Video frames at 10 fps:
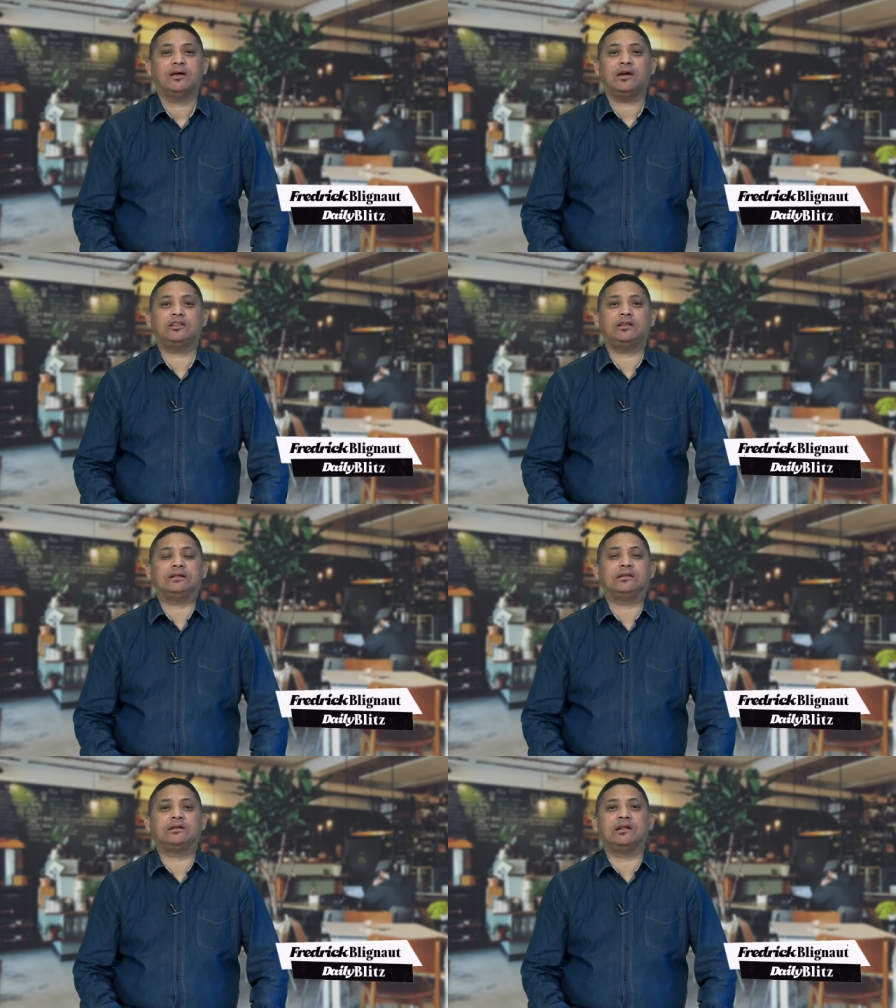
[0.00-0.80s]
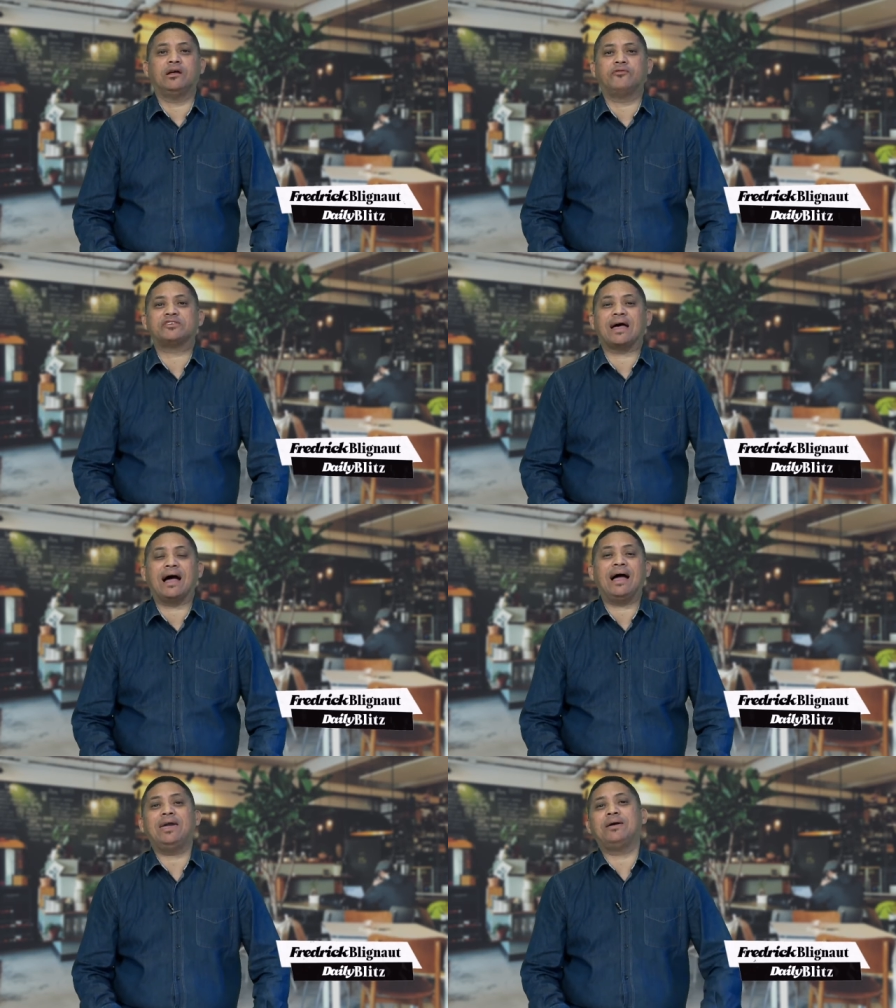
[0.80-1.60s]
It, it, it lifts
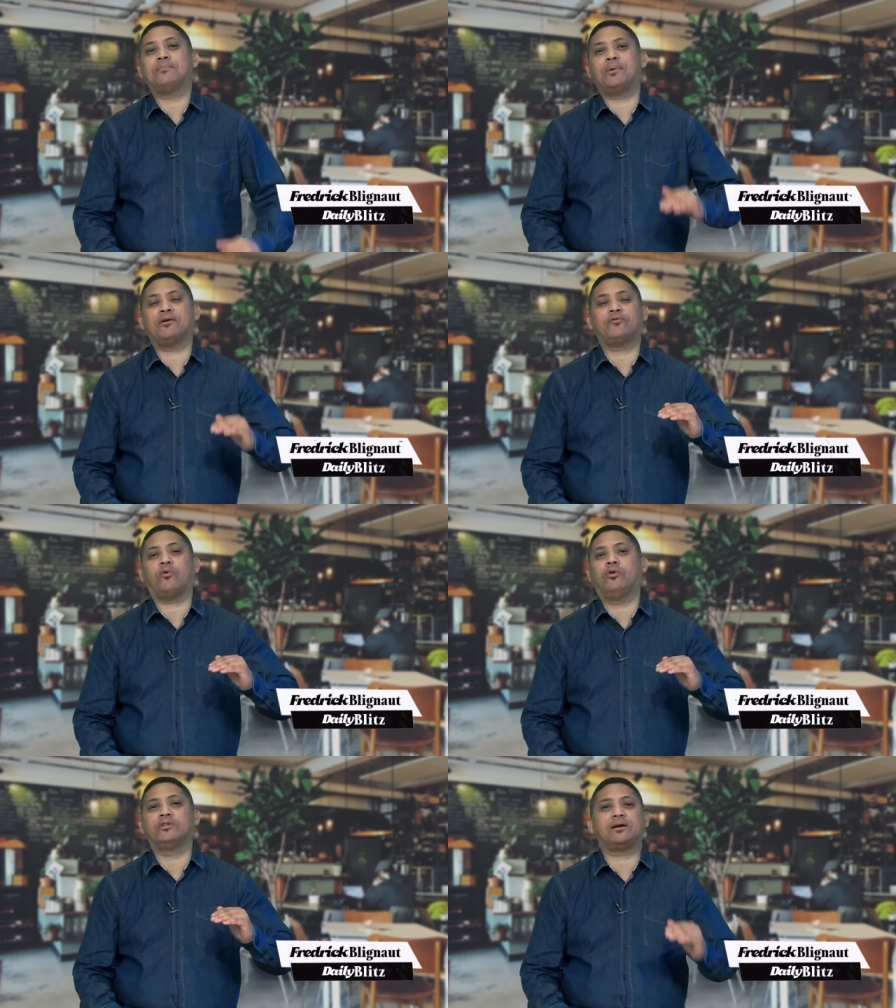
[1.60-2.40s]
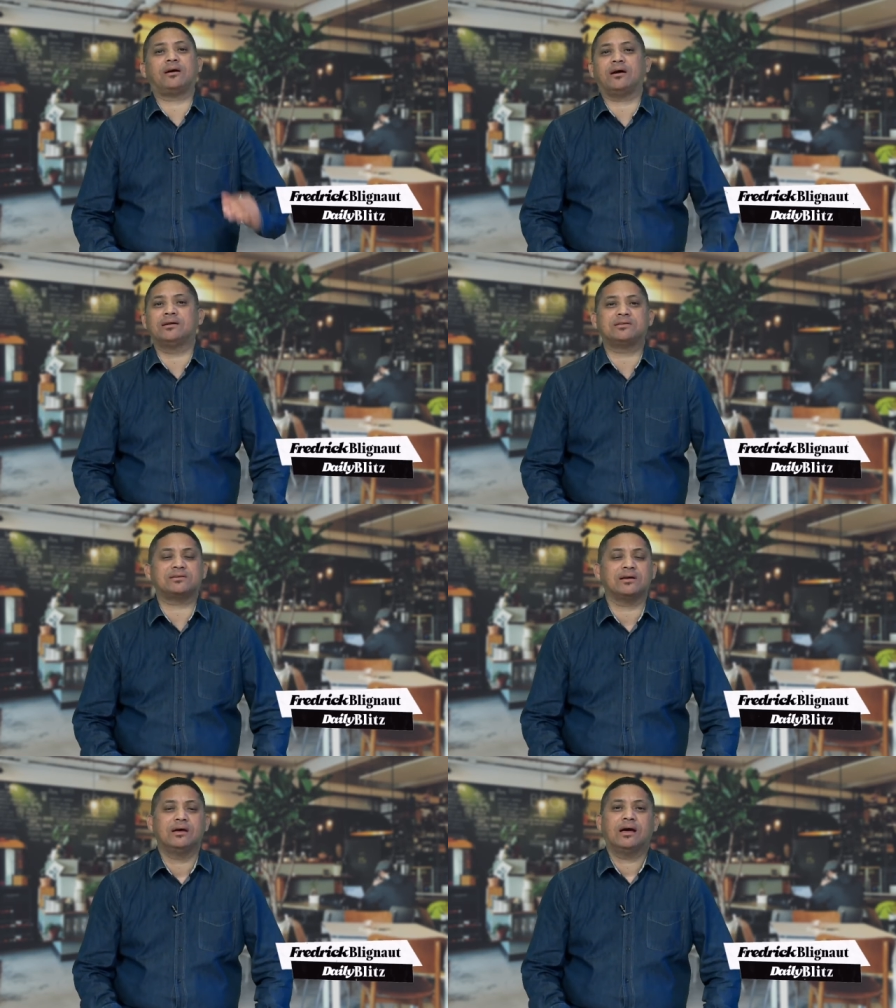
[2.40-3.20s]
high above all the
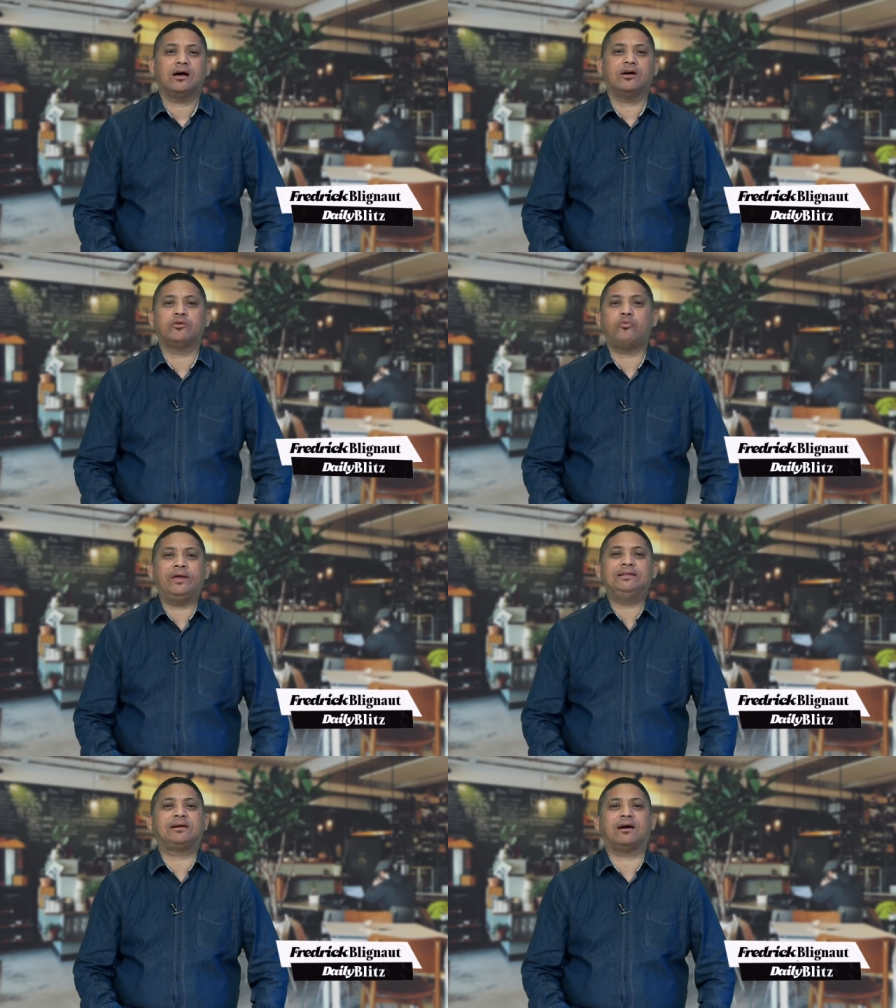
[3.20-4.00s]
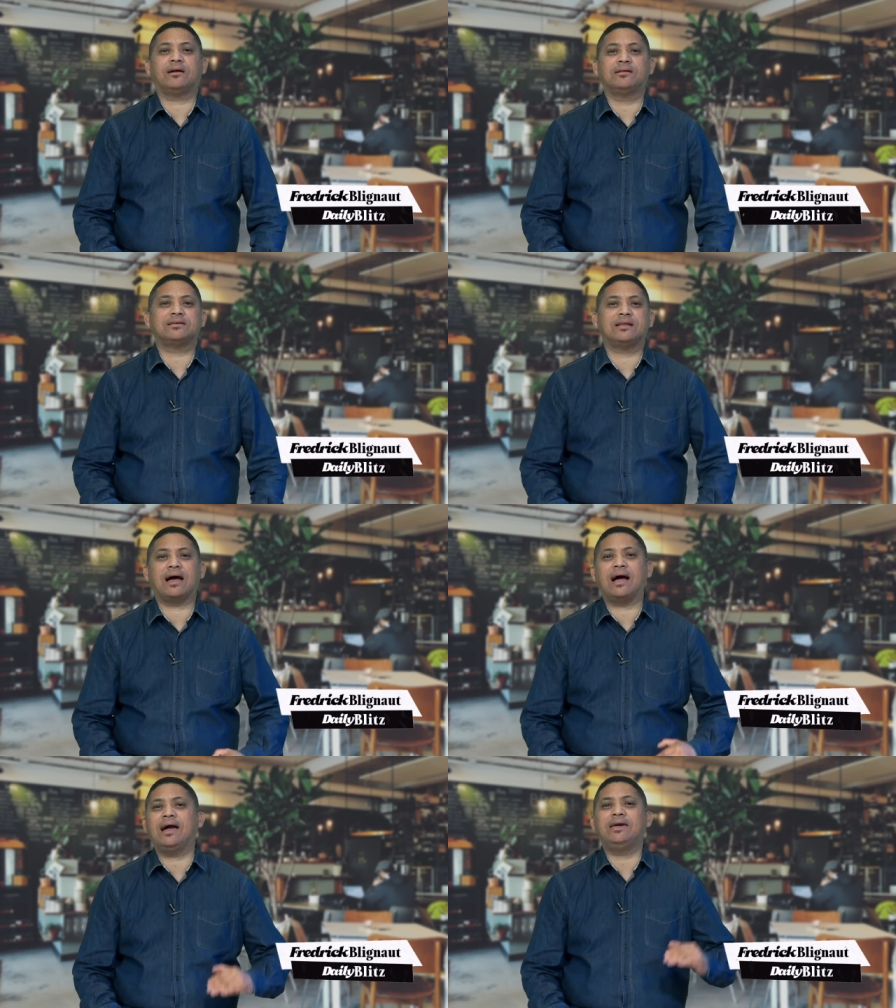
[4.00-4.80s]
currents, uh, the wind currents, and
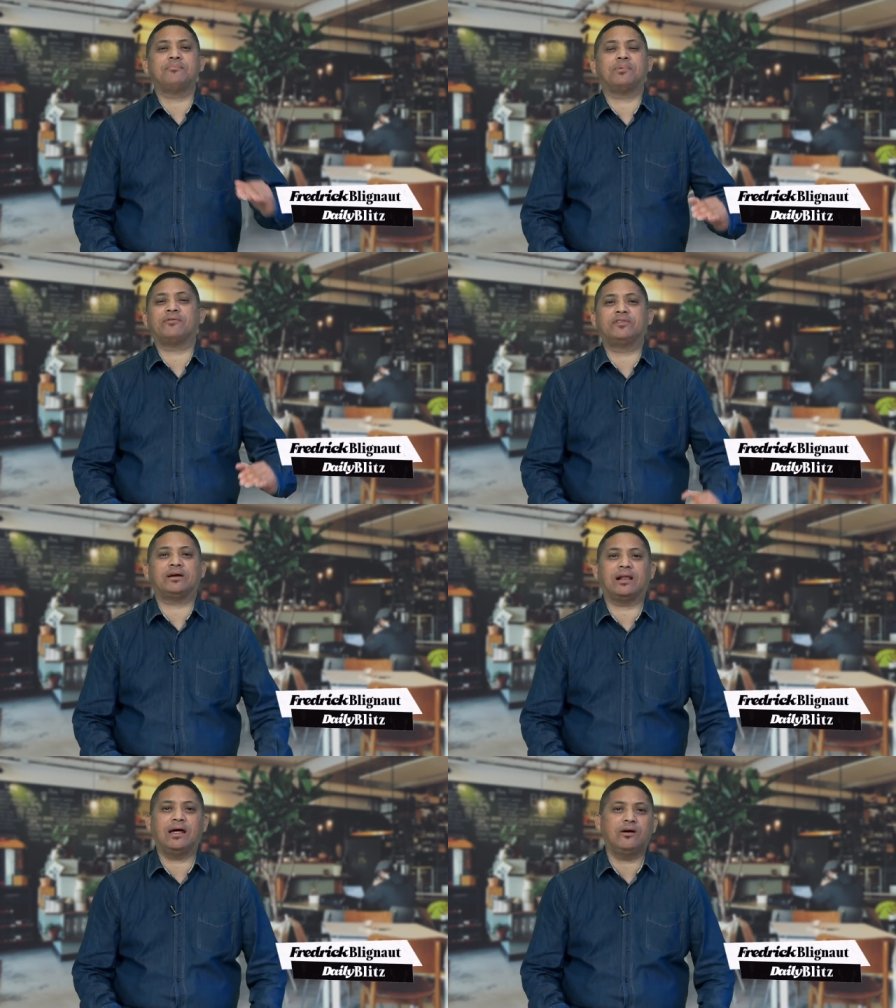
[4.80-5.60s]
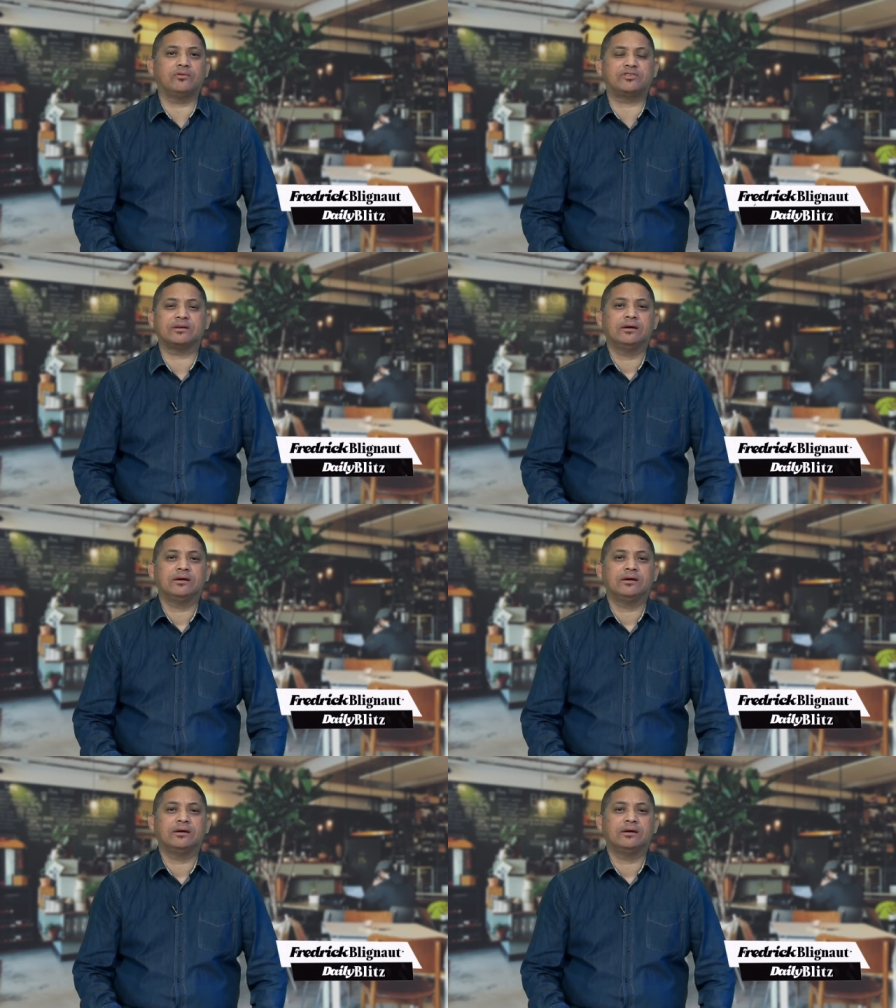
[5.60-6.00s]
high above the clouds.